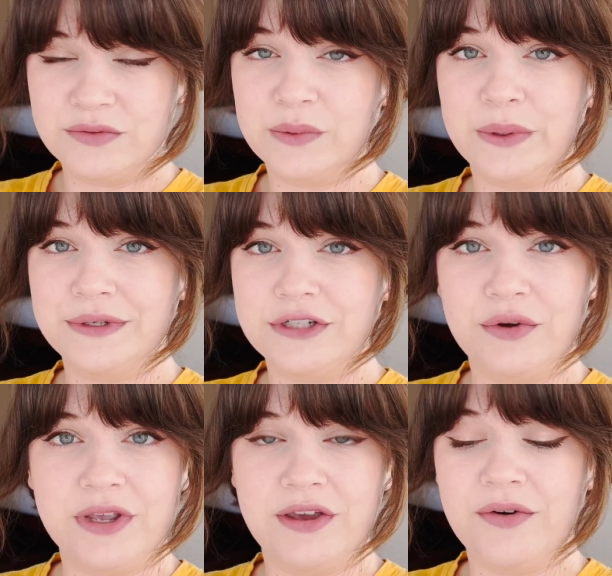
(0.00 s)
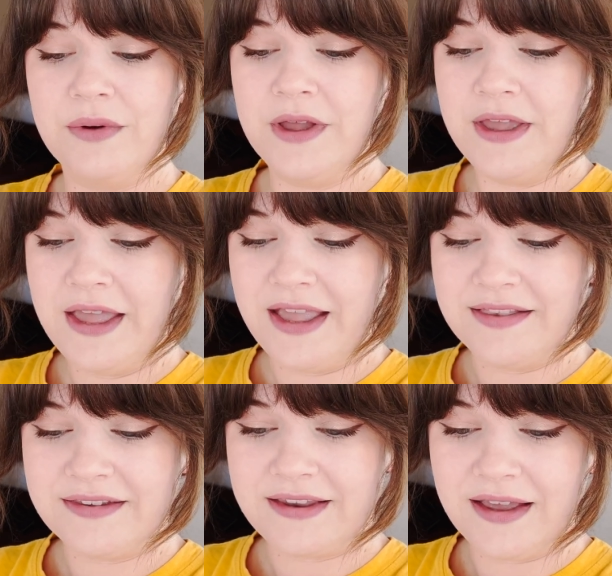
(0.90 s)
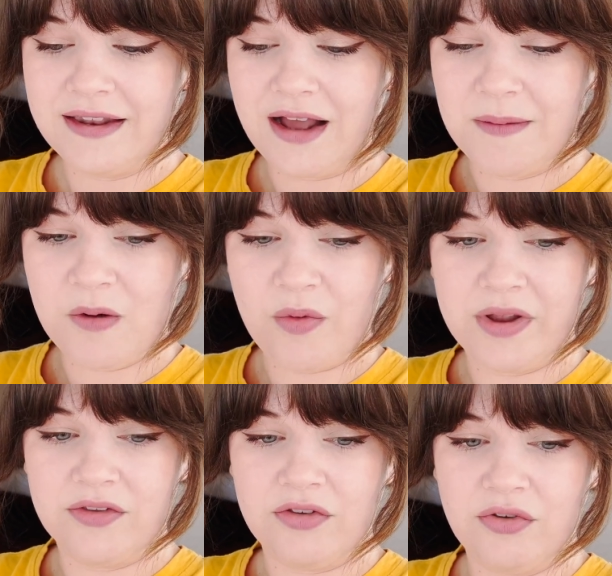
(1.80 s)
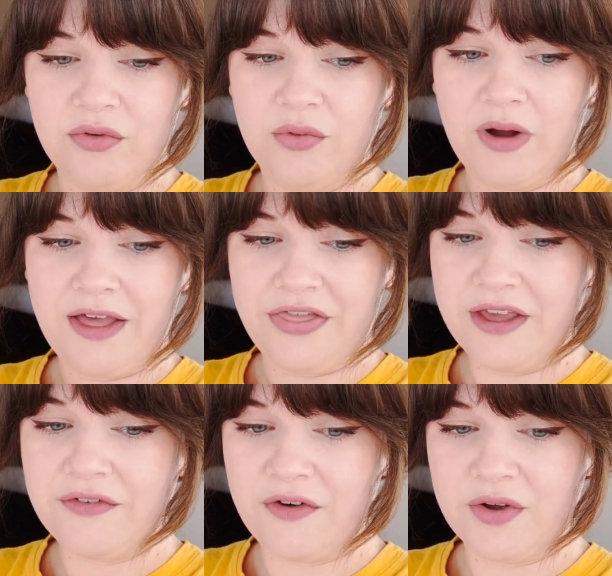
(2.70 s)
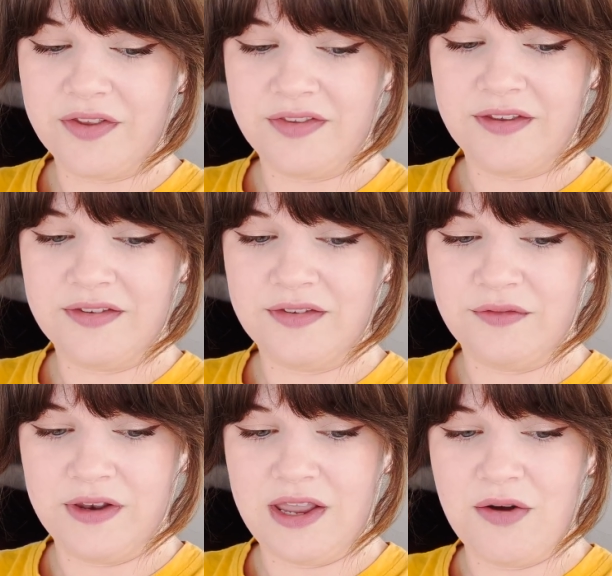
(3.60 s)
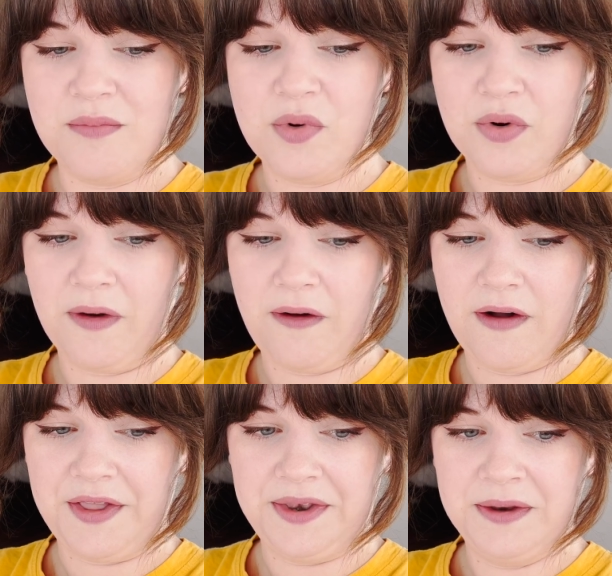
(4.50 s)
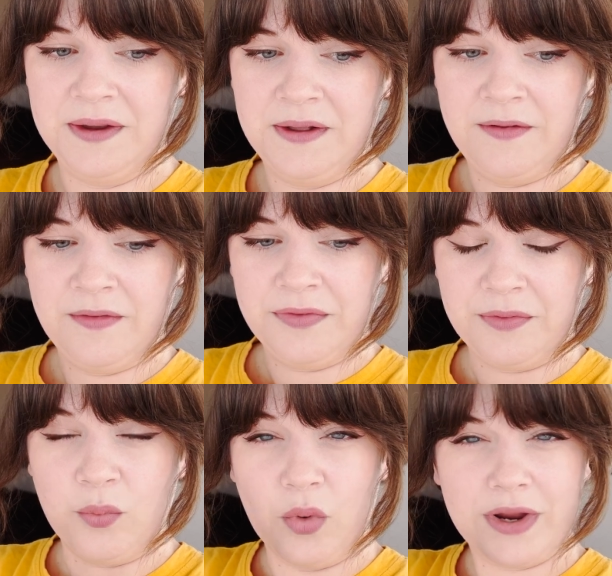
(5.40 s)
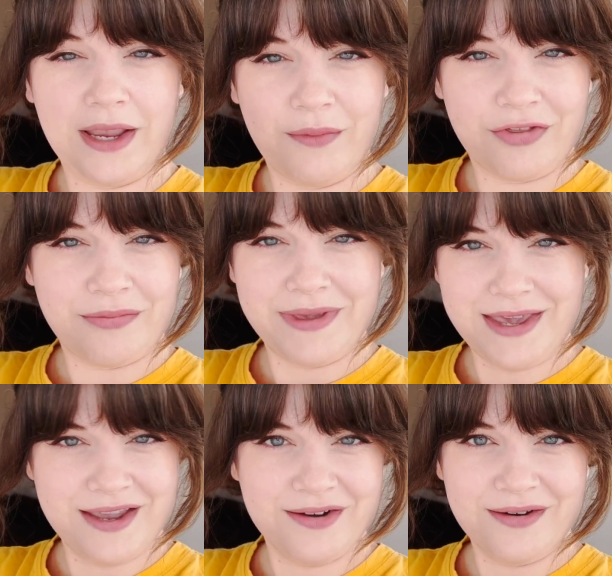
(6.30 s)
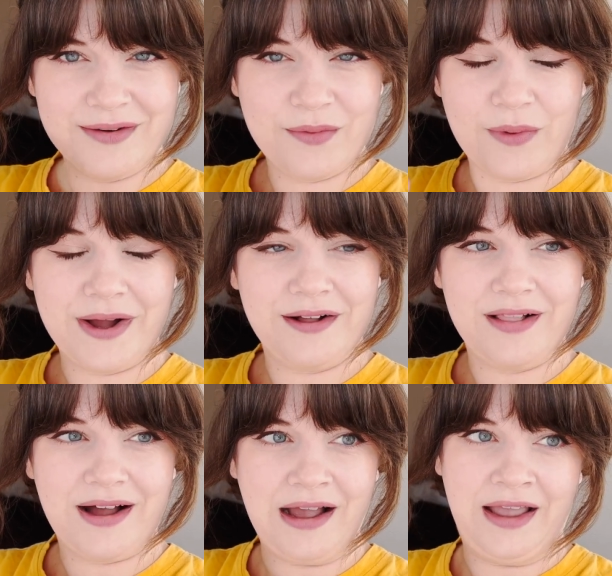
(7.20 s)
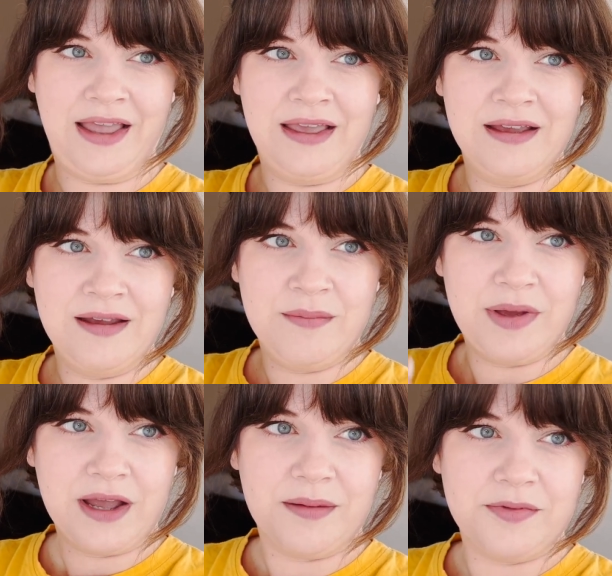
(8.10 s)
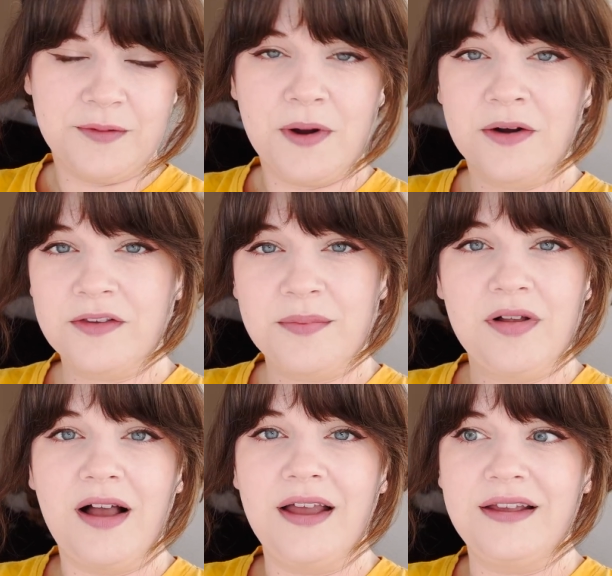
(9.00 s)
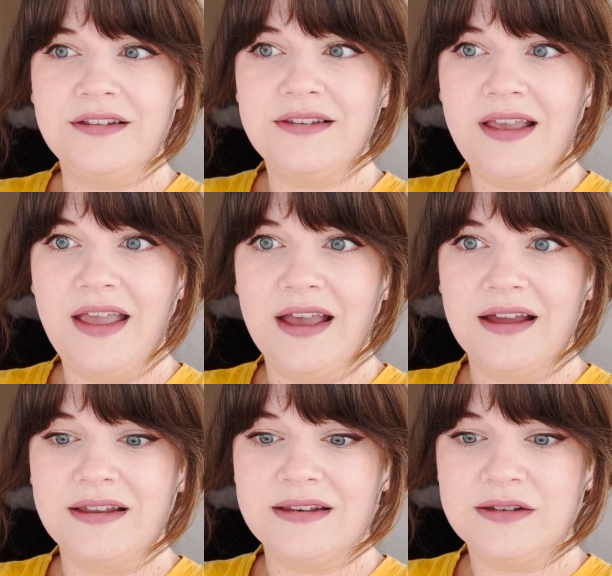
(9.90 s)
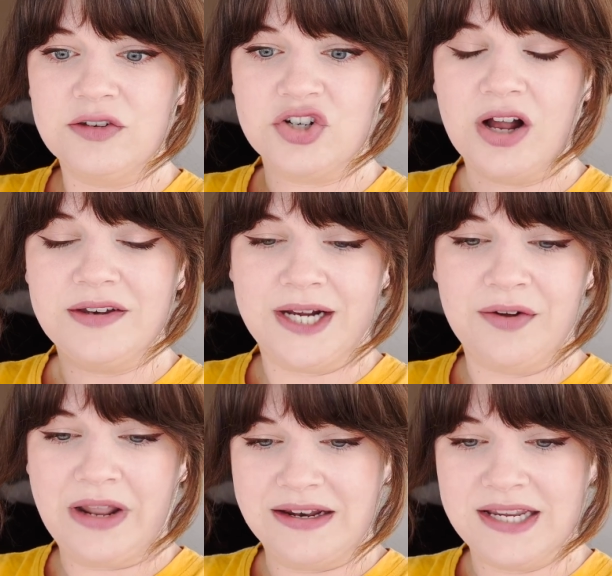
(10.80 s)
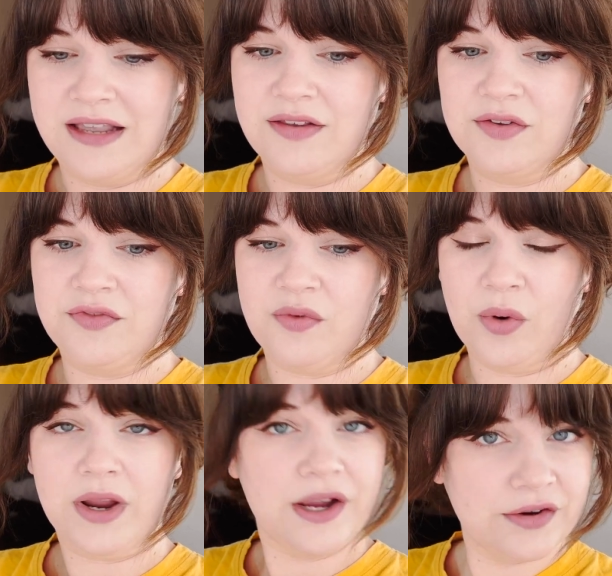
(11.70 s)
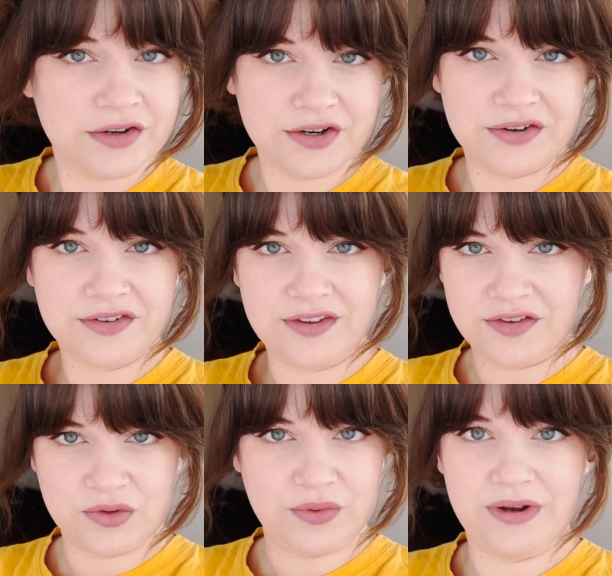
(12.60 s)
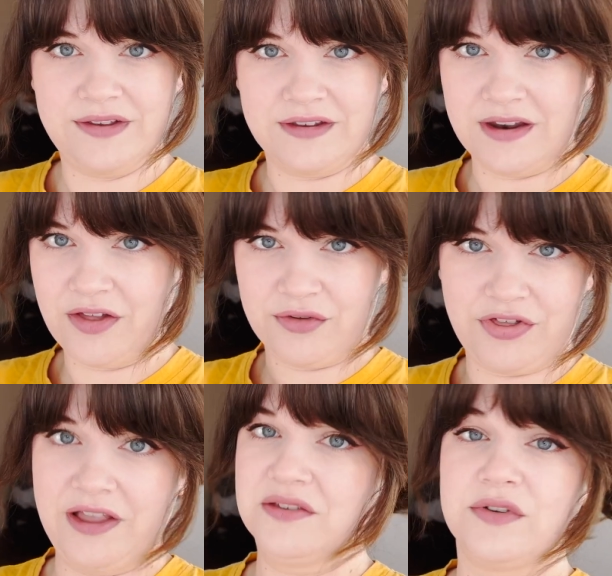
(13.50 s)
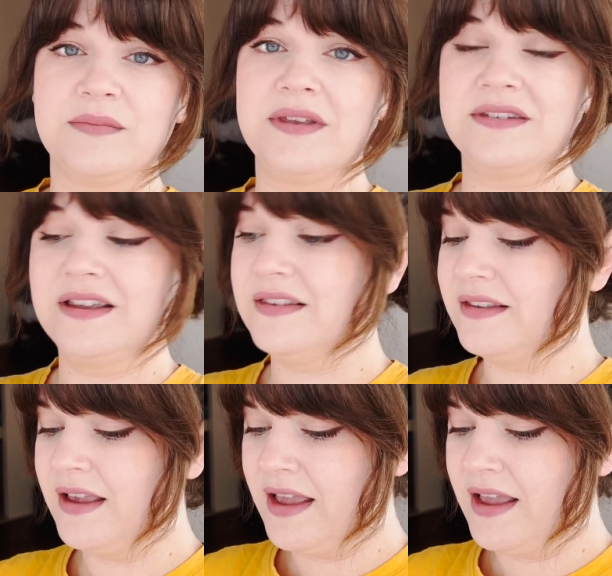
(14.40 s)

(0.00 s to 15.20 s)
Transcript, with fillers: when we were in Tokyo. Instead, I'm going to, I think, focus this video more on working with me here while I pick up some art supplies and jot down ideas for characters and stories and other things for the business,